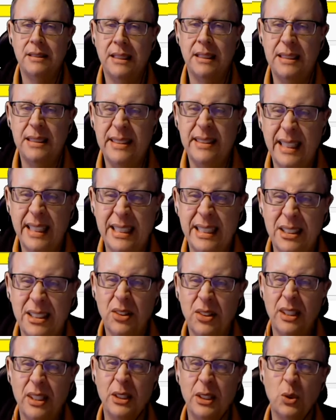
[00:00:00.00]
And
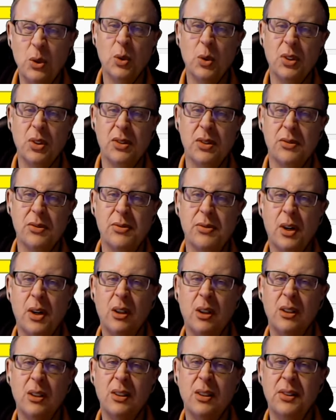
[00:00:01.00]
then in order to
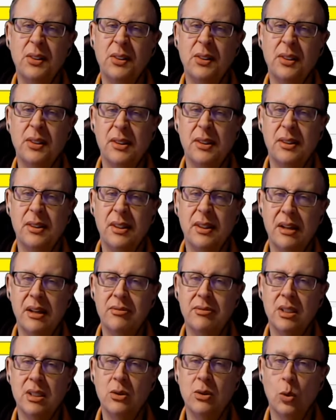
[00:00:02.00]
find the
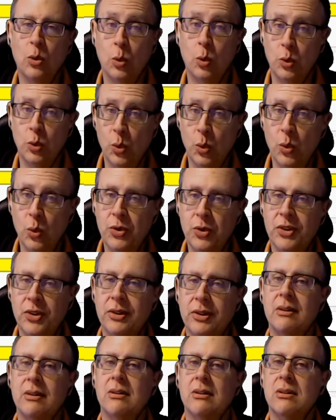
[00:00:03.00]
Thevenin or
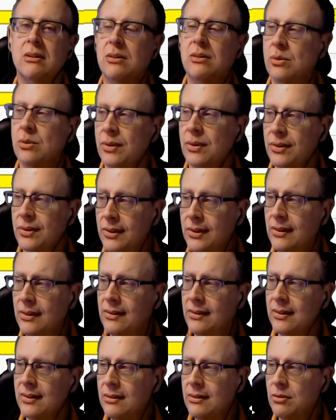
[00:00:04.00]
Norton
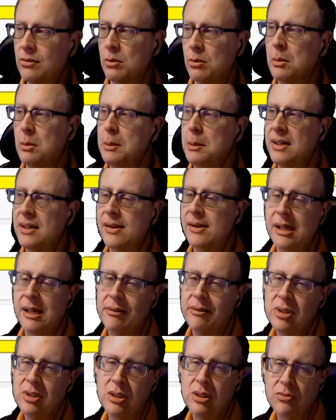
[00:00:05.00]
resistance, remember
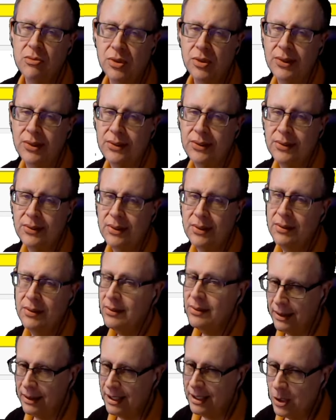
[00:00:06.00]
Thevenin
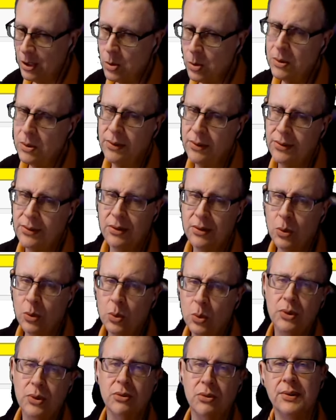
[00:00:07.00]
resistance equals
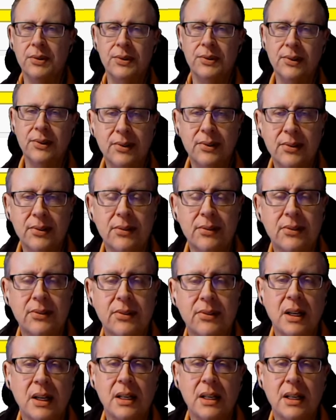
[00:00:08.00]
Norton resistance,